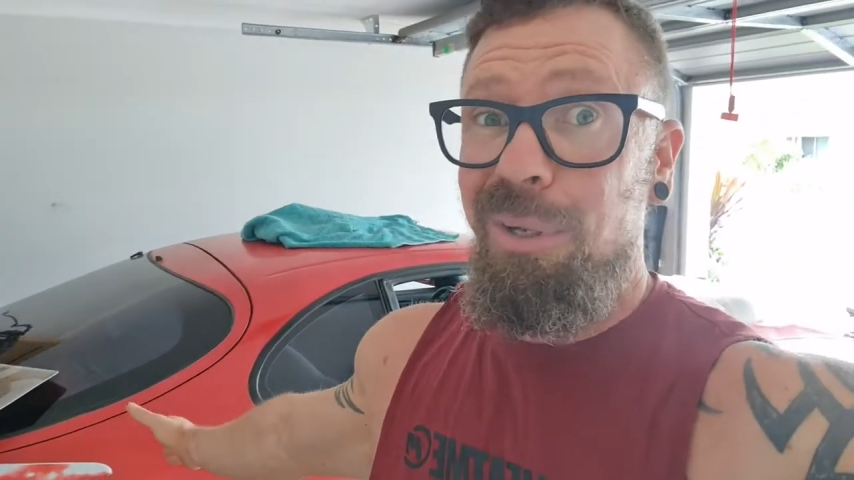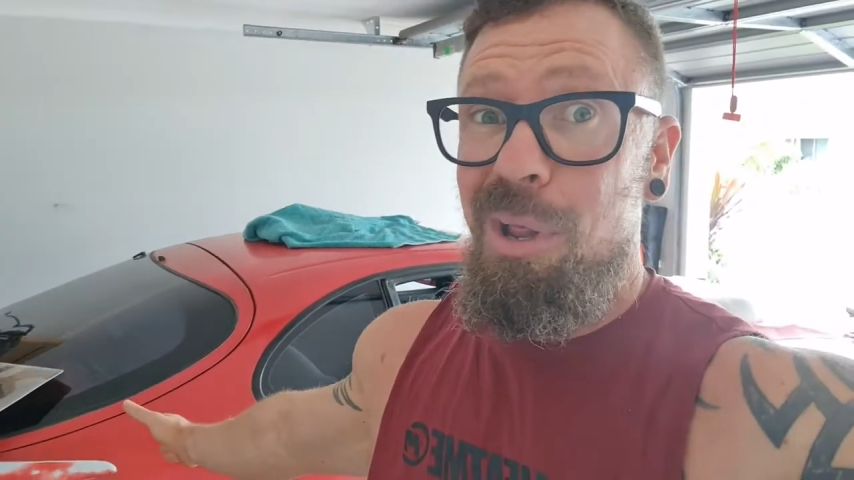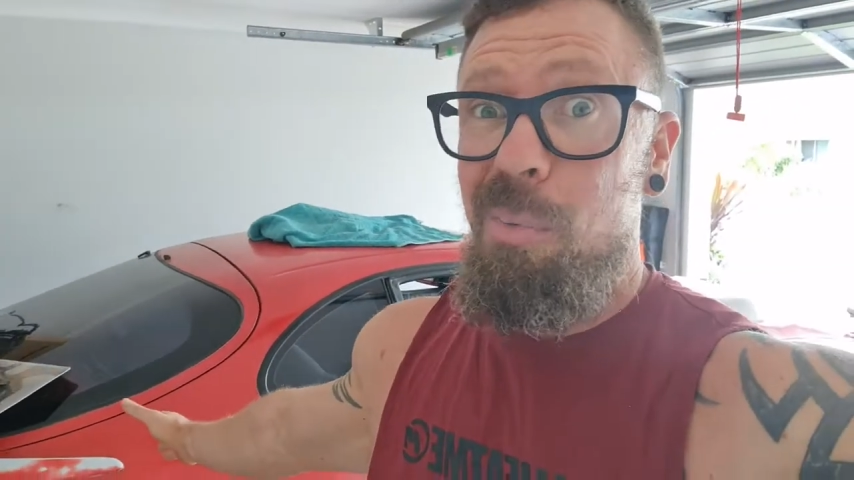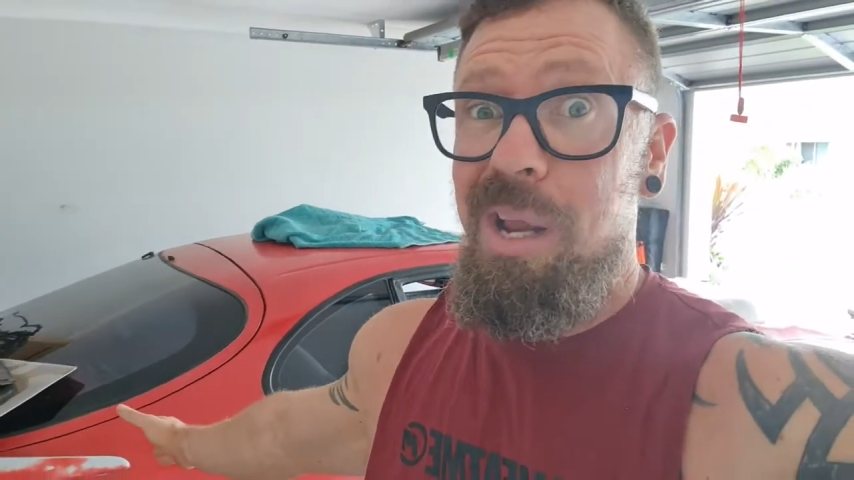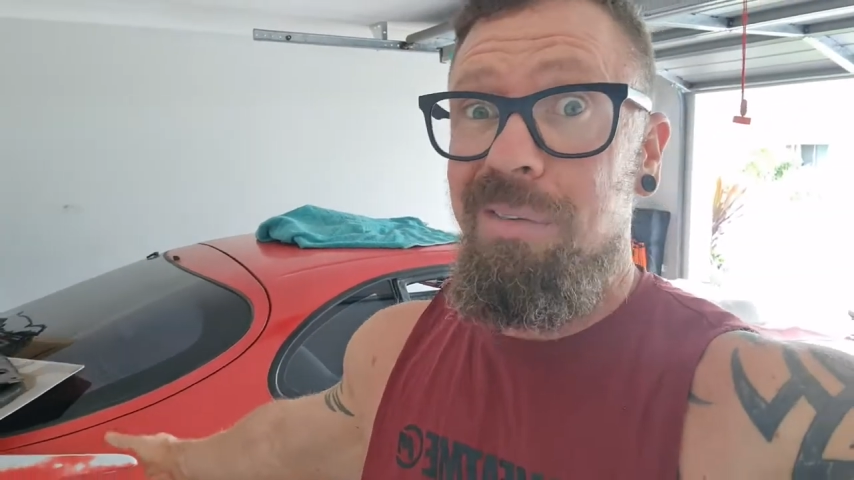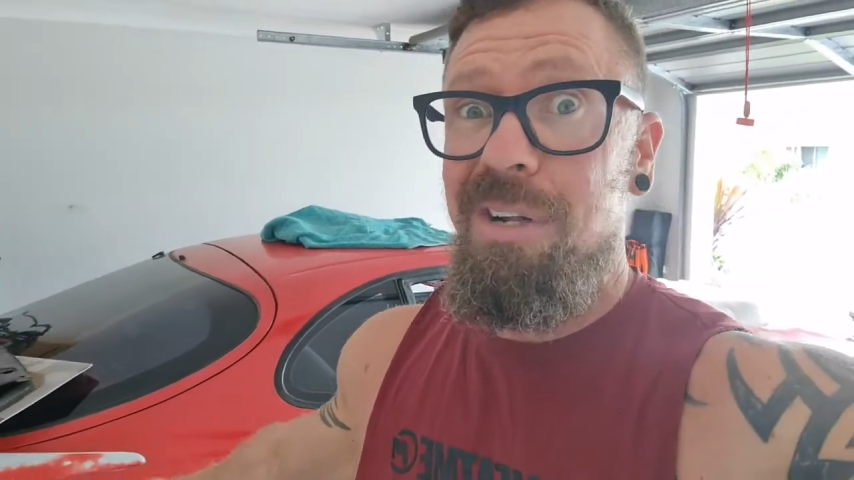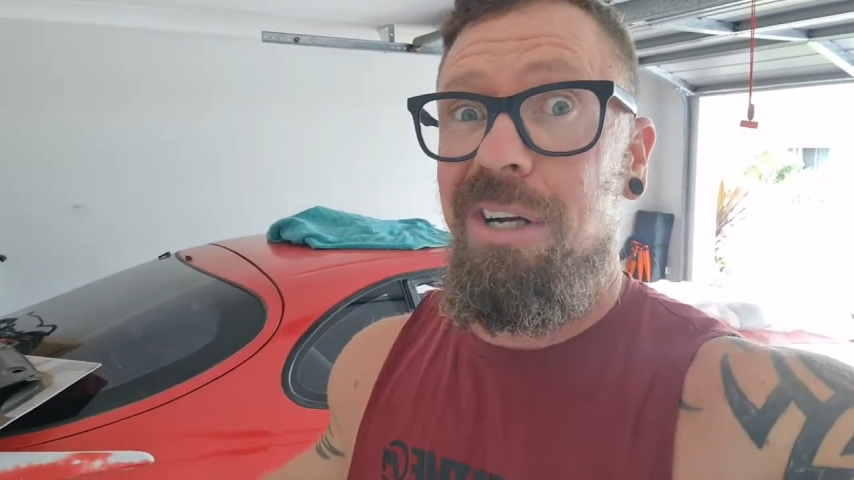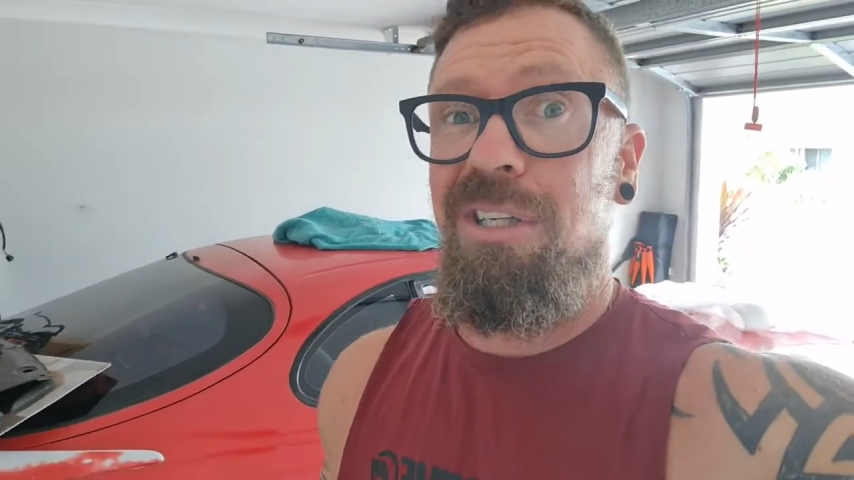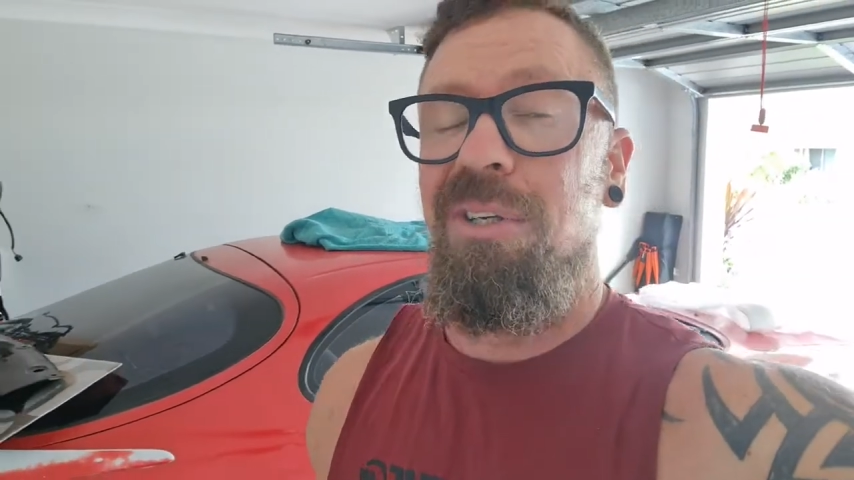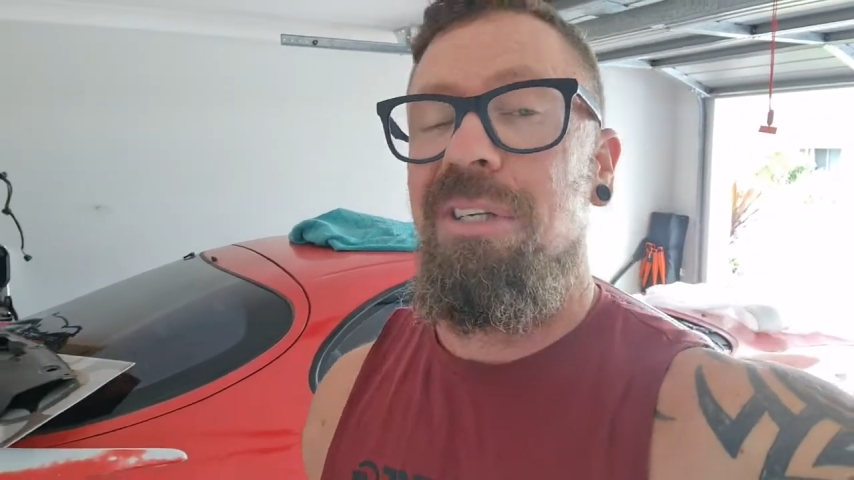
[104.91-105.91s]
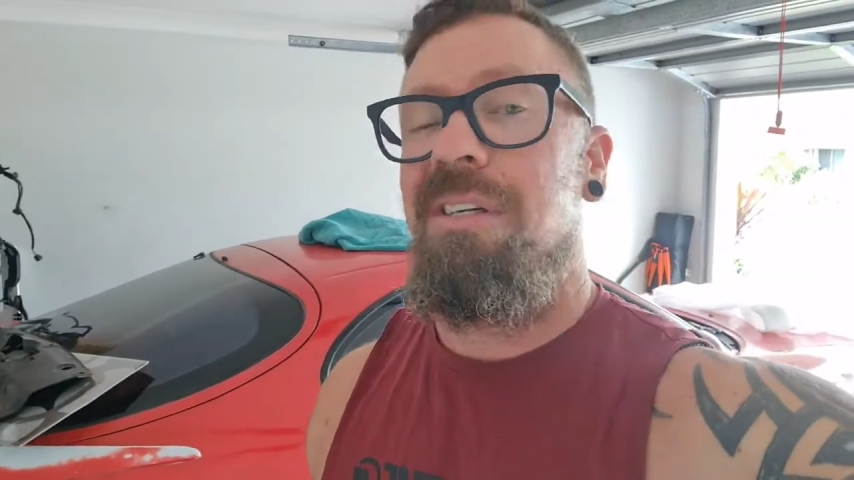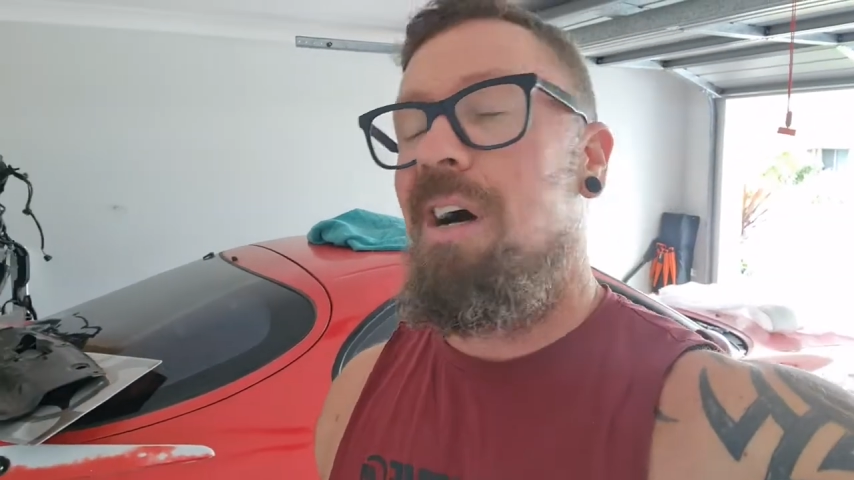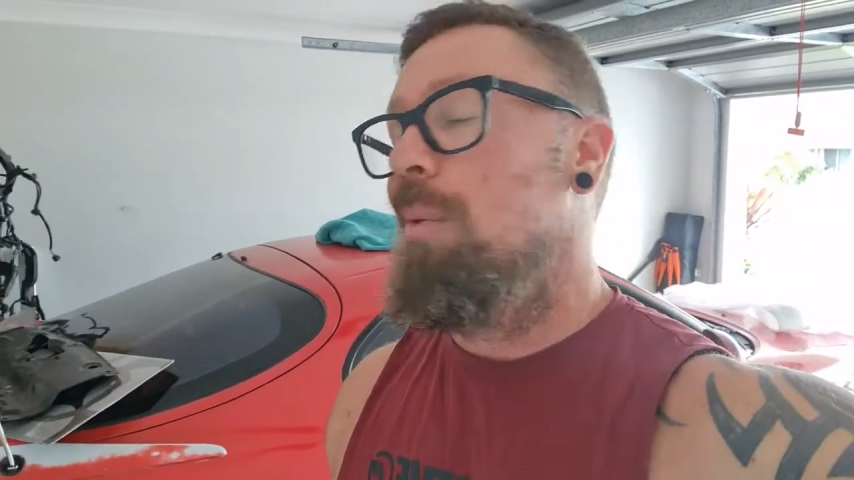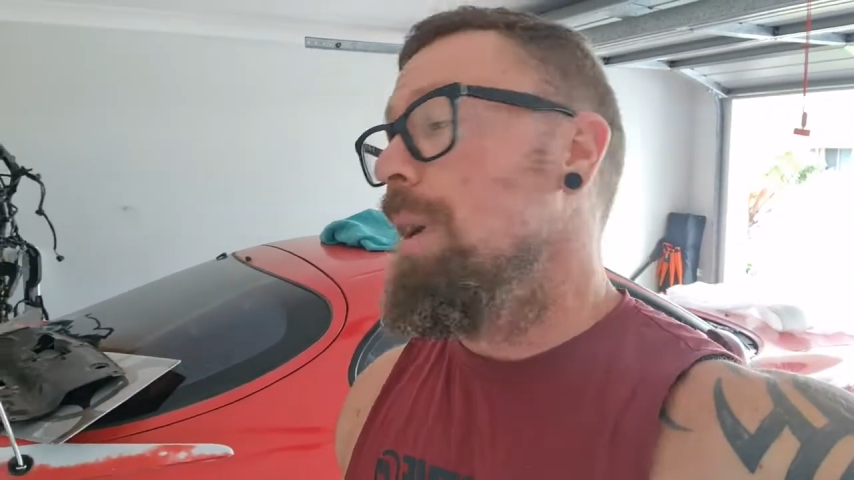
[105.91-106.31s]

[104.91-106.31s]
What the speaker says: a lot of weight reduction because this car